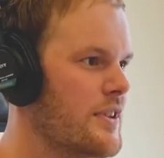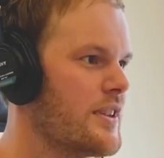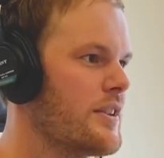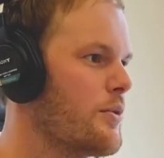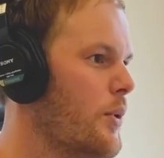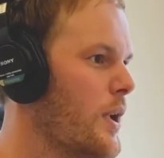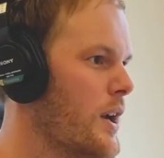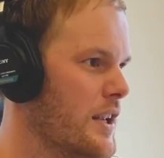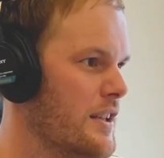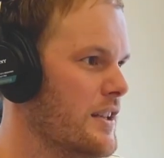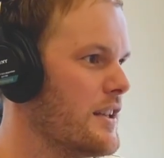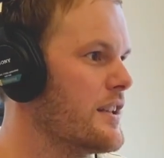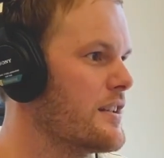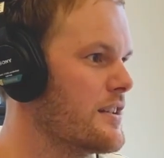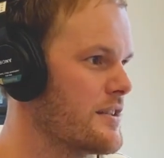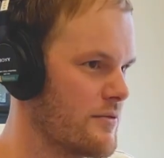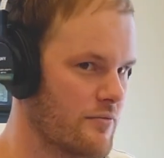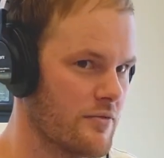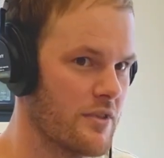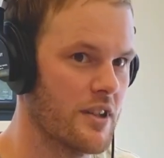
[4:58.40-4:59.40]
20
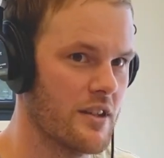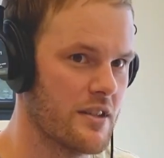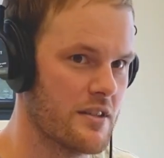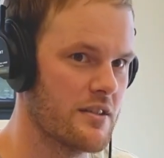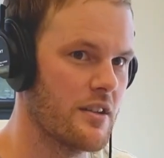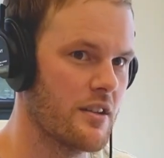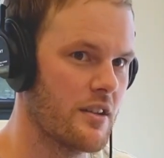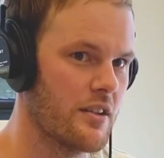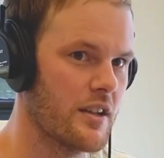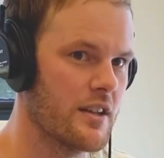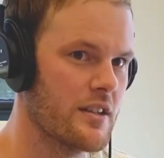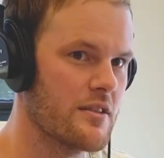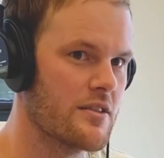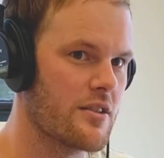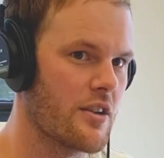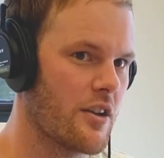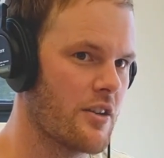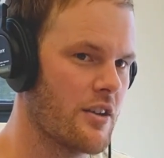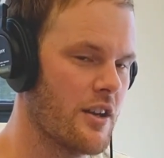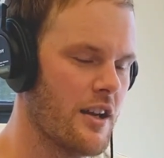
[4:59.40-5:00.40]
years realistically.
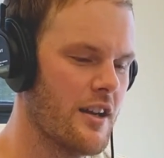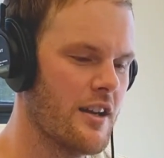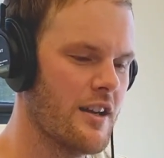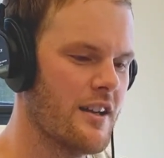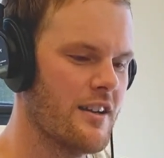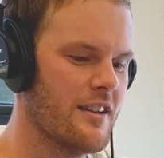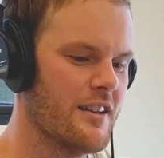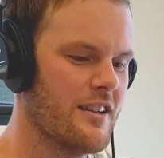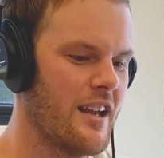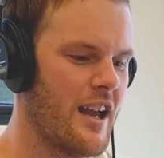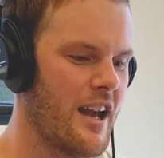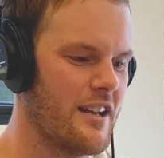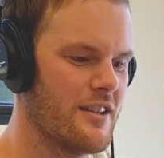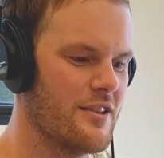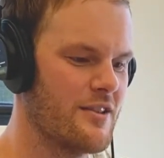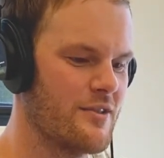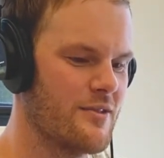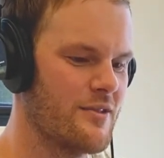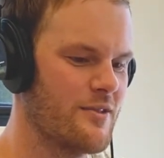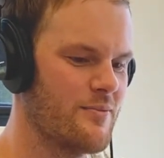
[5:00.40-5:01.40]
So how do
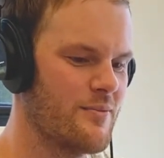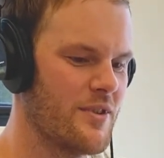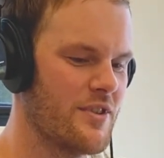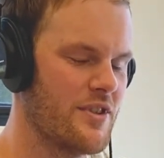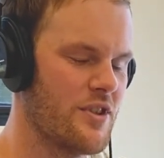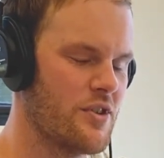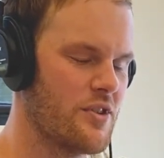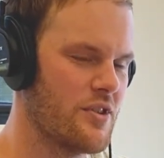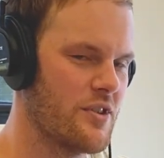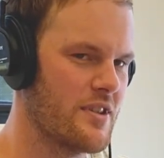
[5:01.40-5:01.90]
you position